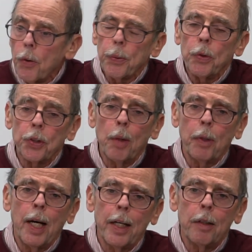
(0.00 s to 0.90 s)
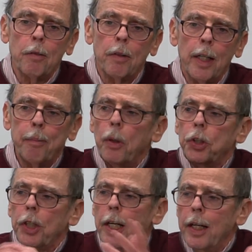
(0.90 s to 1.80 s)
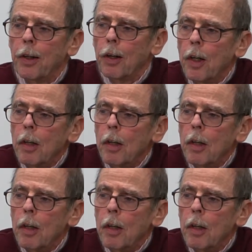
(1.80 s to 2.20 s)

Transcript: through some kind of epoche or